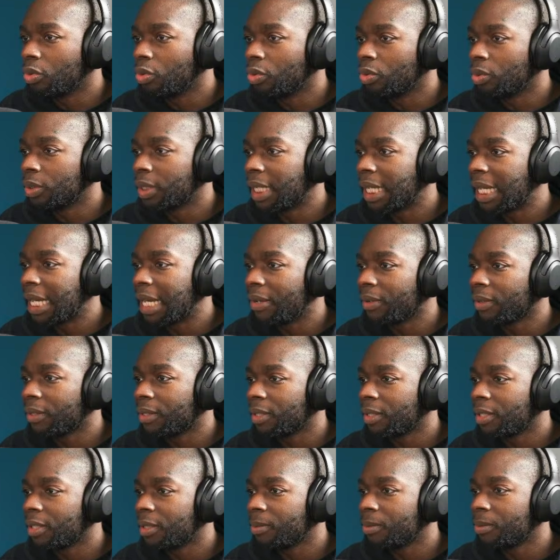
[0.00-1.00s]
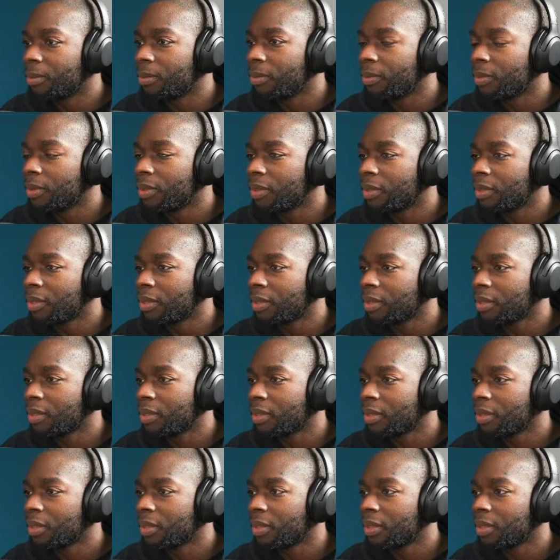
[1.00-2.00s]
Outcomes.
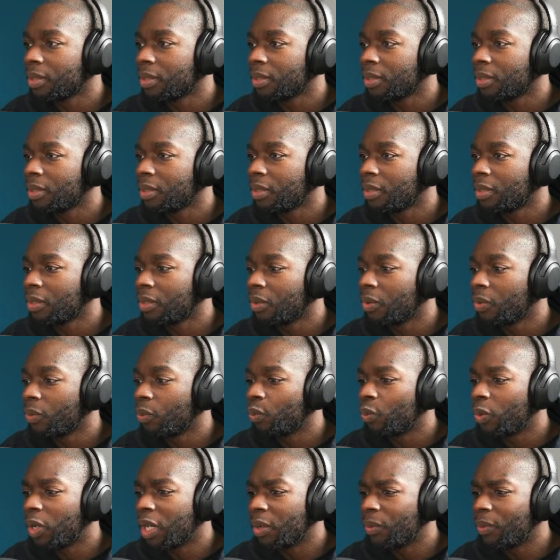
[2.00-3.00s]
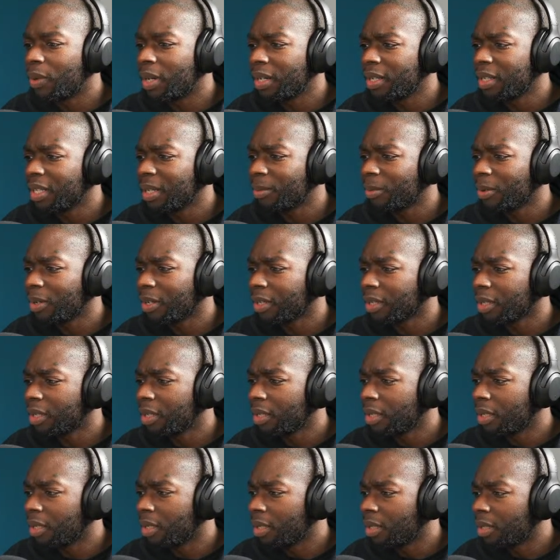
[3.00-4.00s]
Why did that break?
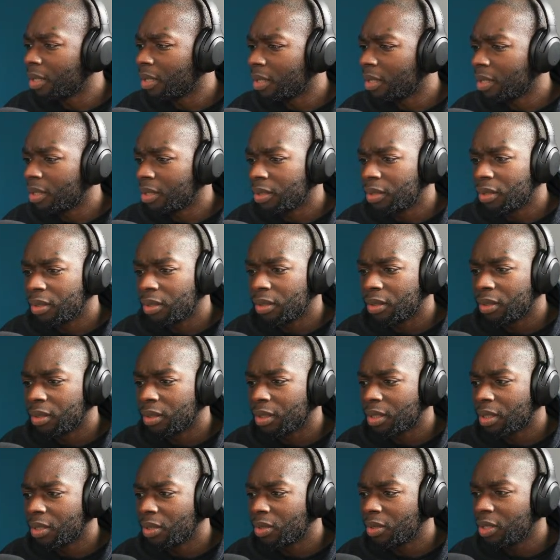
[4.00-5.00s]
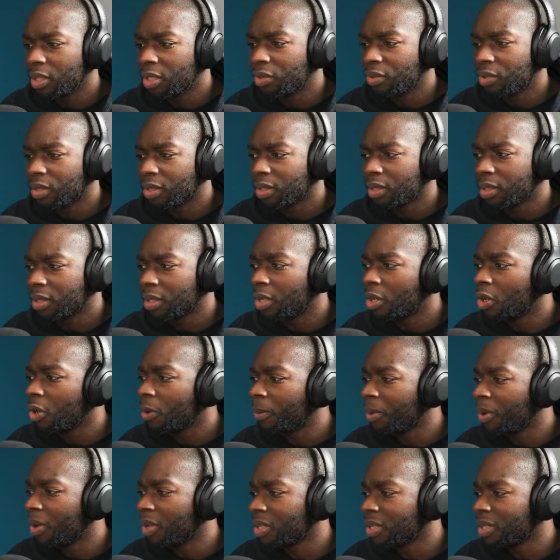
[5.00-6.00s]
Cannot destructure. Oh,
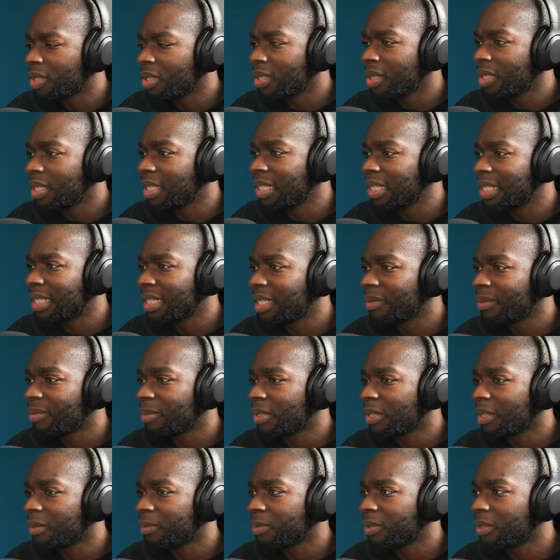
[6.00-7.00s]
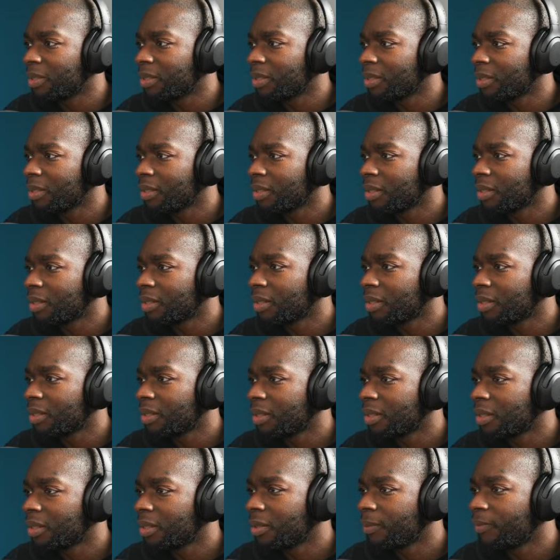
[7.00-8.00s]
because it doesn't exist sometimes.
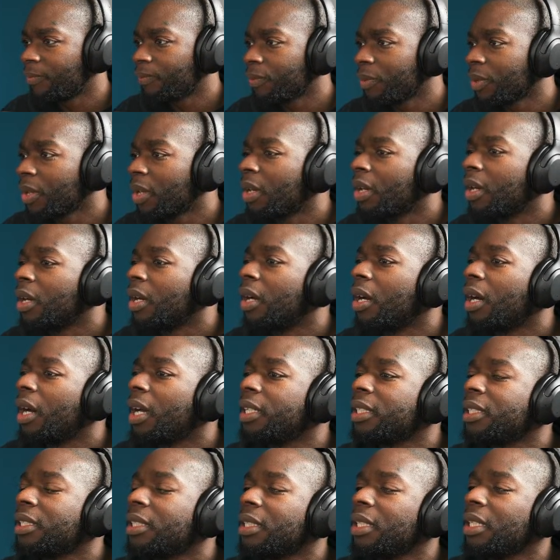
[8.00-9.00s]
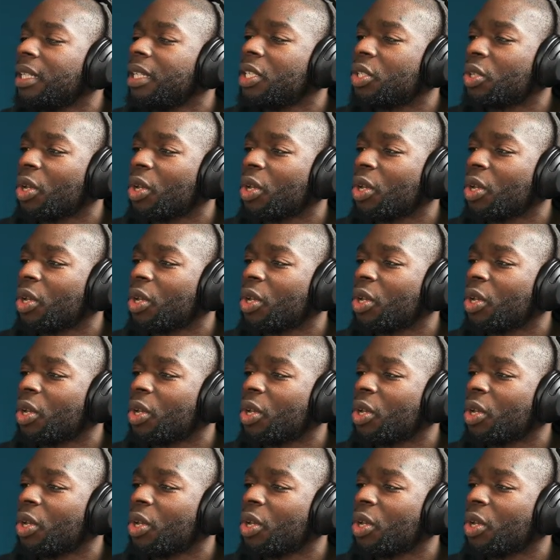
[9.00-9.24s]
Oh, I see. So if it